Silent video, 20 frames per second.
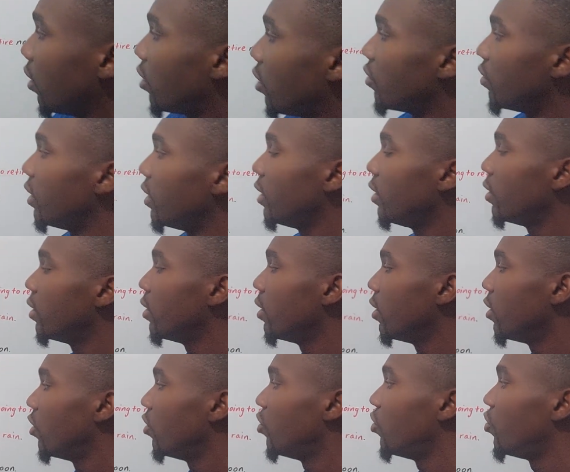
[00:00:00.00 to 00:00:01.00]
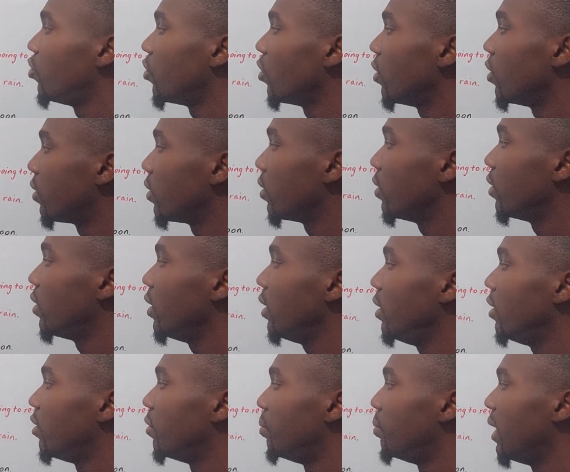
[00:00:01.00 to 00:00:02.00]
3,
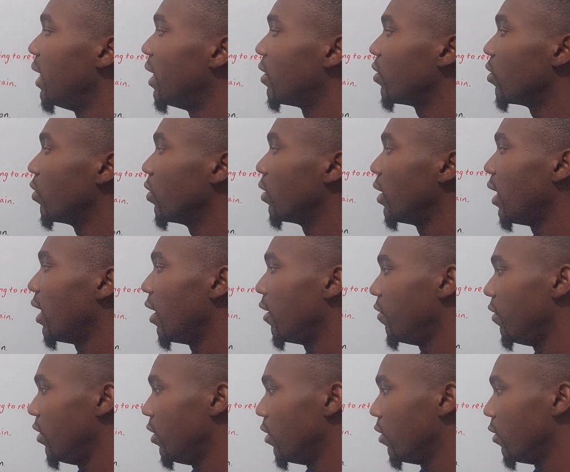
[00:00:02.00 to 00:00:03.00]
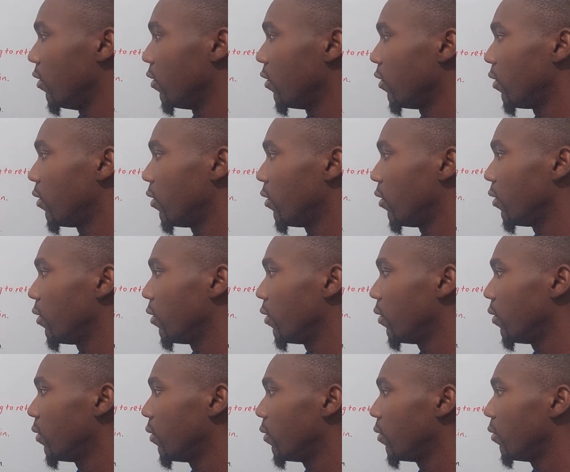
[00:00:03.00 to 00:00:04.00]
certainties based on evidence.
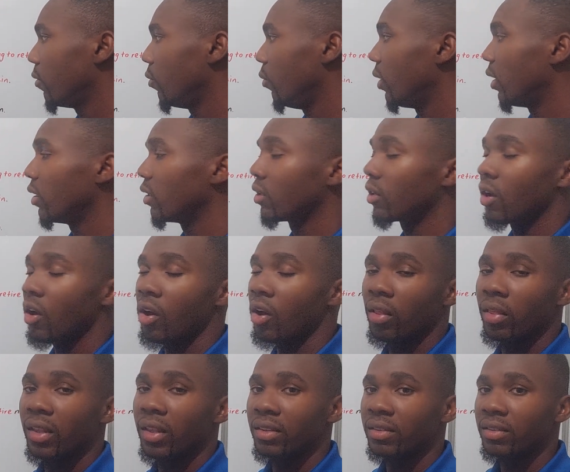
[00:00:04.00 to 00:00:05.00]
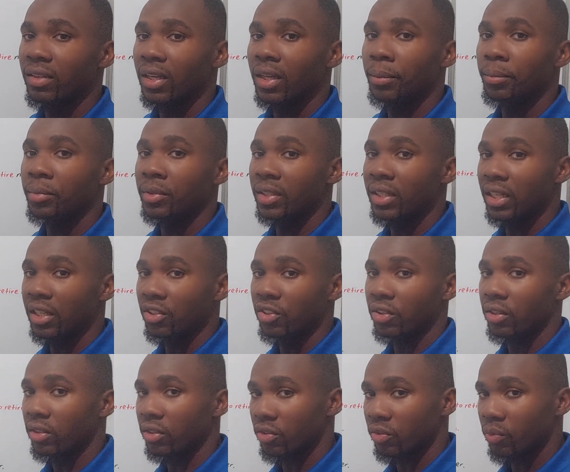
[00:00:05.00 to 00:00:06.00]
We could call this a
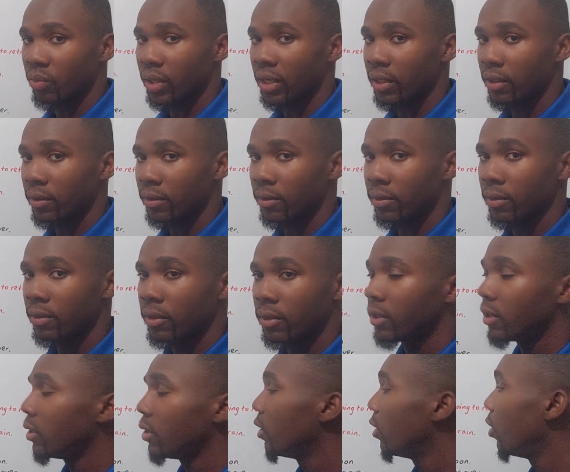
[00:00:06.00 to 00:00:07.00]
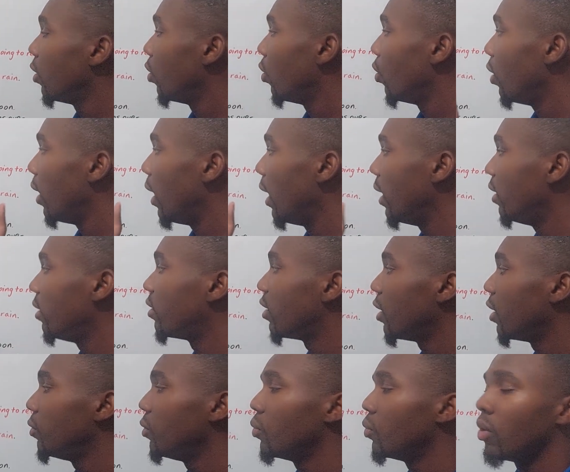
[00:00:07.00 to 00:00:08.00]
prediction as well.
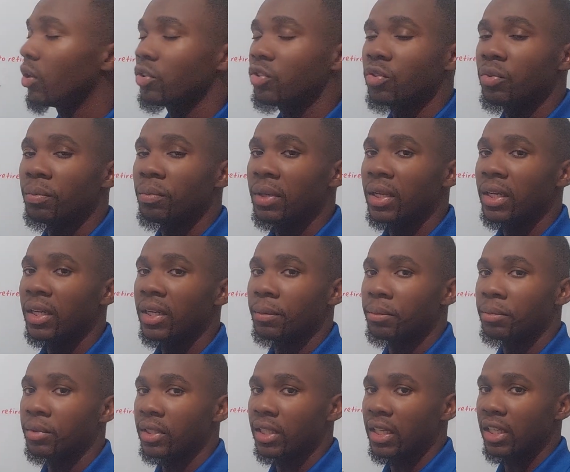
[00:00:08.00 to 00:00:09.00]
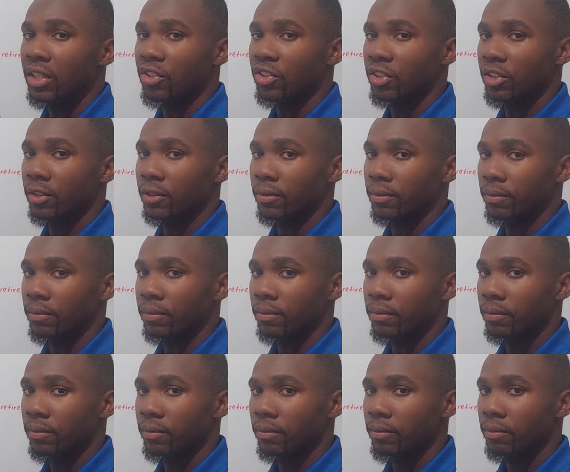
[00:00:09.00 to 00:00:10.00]
Anytime we want to make a prediction,
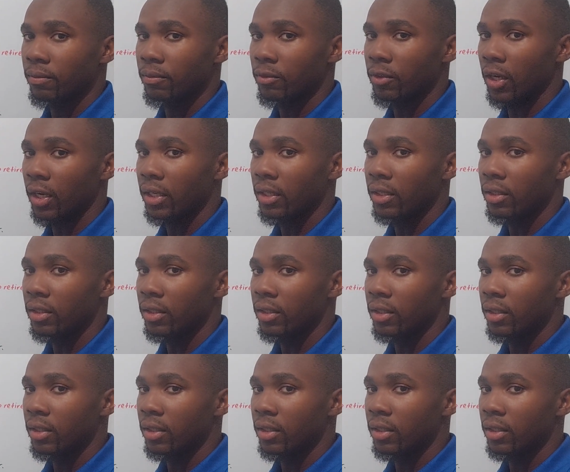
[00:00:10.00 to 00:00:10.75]
right,